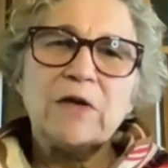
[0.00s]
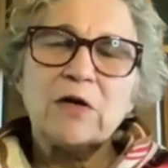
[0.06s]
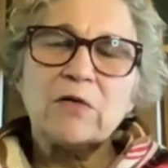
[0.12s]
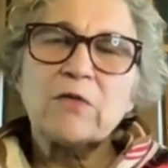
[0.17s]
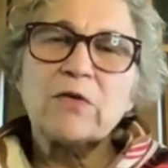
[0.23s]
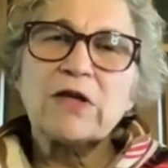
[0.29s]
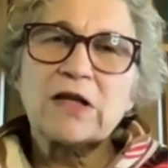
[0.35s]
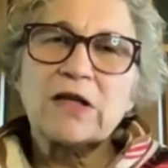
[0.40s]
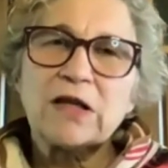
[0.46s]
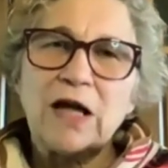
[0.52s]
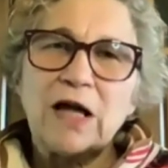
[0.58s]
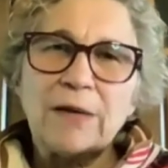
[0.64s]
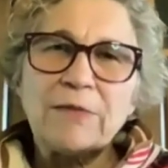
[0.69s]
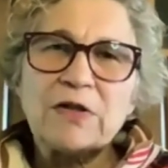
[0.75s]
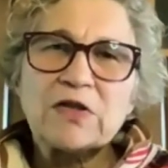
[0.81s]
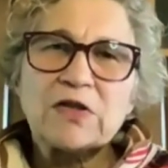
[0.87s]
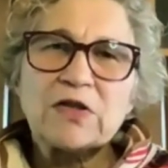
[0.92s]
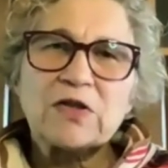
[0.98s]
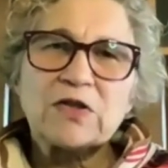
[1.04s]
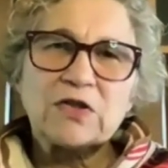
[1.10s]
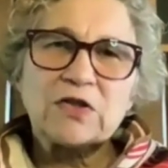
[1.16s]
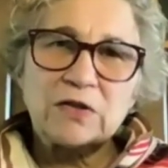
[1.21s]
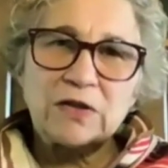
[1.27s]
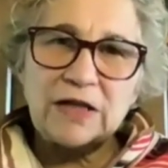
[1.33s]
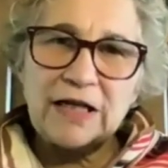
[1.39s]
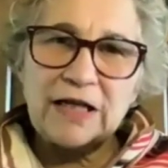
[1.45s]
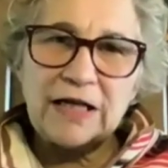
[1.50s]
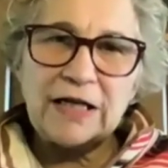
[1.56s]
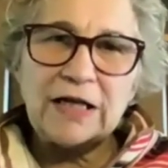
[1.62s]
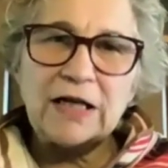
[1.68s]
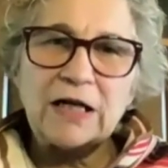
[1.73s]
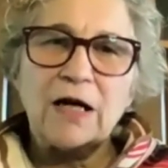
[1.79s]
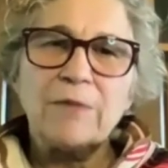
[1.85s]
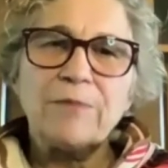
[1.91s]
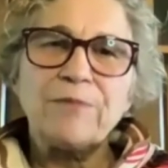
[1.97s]
with the climate heating
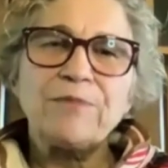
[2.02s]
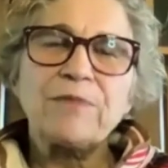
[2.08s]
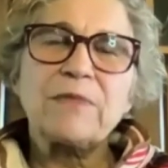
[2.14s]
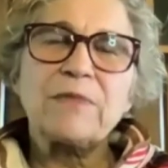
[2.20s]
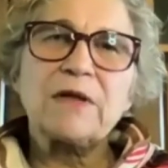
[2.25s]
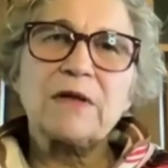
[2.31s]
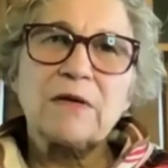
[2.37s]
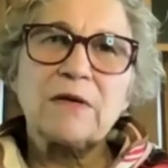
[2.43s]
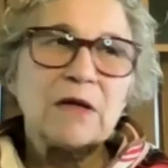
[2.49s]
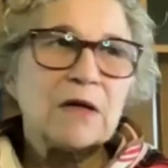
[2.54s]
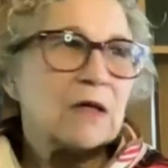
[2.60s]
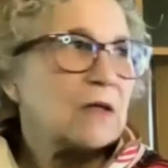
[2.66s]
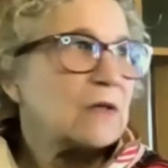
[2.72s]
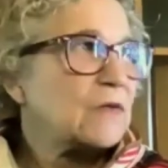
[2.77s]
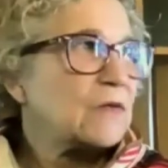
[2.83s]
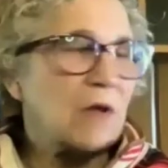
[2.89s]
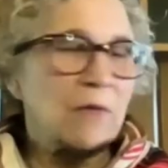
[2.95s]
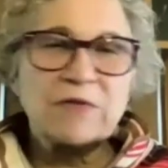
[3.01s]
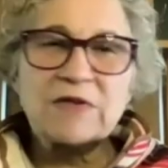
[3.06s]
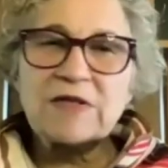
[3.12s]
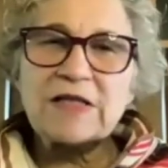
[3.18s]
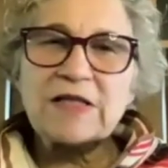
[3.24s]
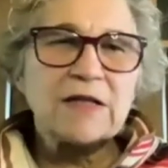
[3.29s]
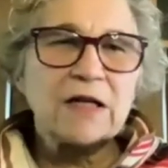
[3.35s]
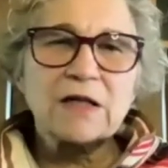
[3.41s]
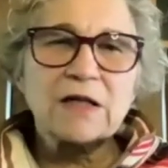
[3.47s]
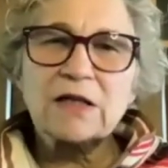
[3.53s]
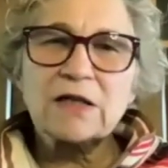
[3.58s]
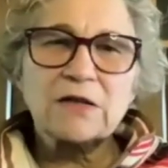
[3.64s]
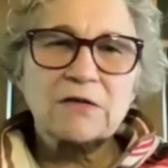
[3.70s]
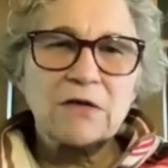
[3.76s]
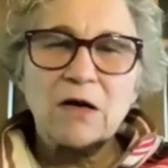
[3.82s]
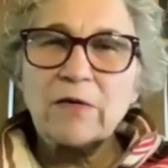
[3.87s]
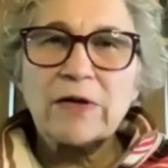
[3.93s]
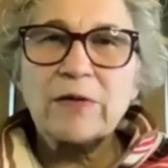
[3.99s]
up, some seeds aren't going to
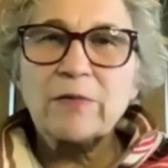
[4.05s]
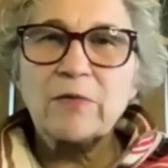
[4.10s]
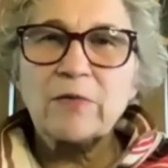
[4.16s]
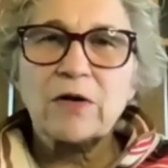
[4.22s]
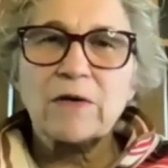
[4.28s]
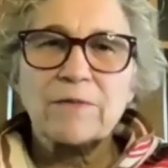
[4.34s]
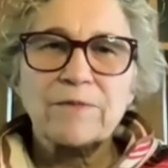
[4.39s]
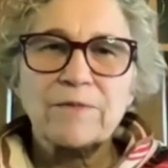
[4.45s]
grow anymore.